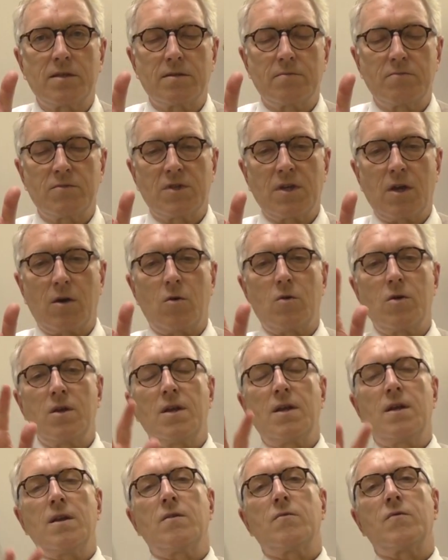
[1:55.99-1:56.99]

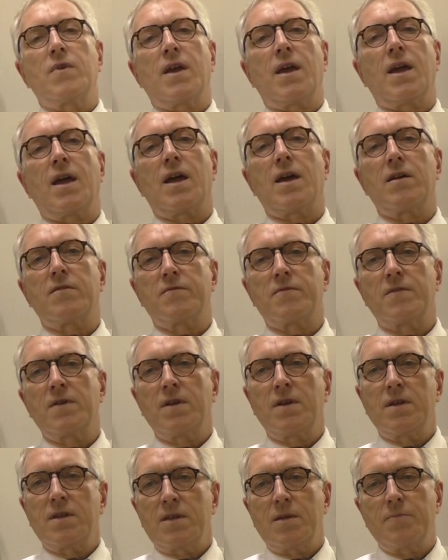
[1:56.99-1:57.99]
So we have,
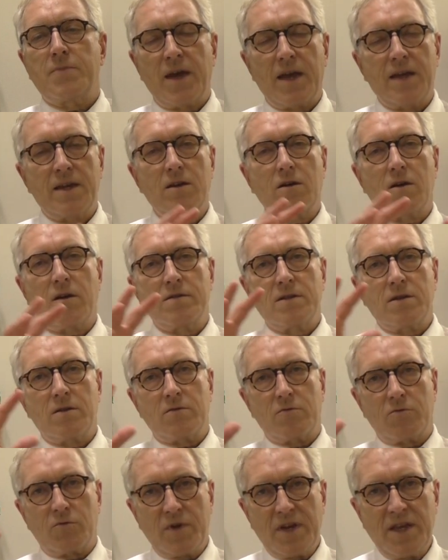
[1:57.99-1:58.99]
depending on
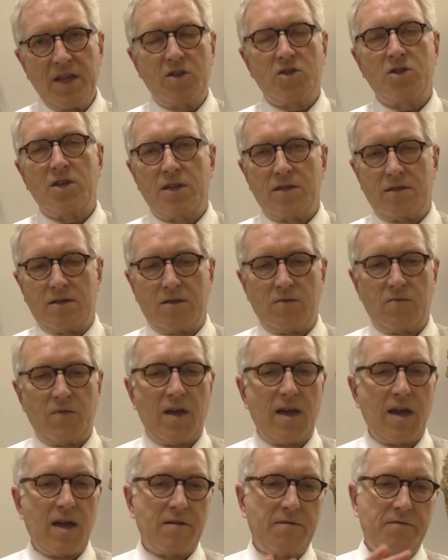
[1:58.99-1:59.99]
the region,
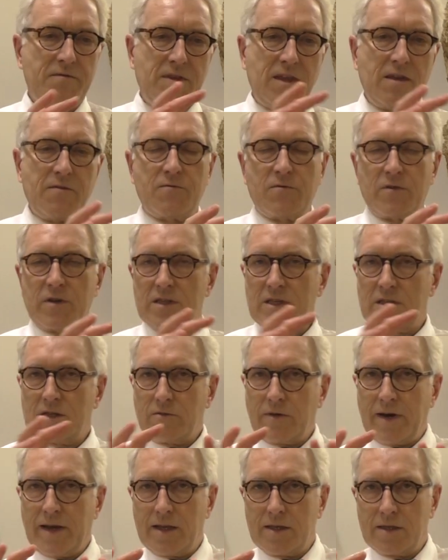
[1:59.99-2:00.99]
we have different
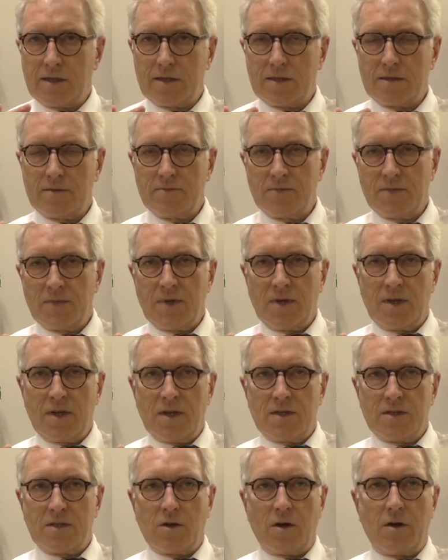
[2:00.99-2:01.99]
strains.
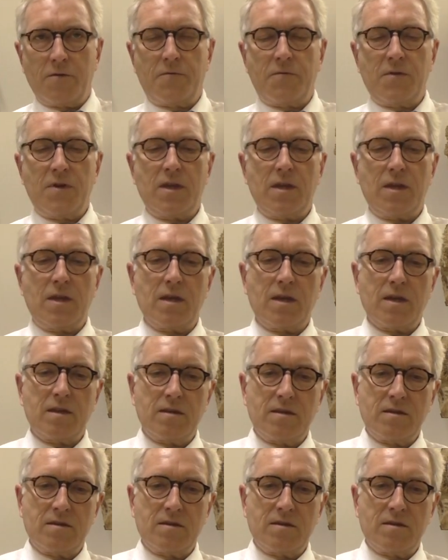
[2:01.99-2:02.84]
So if we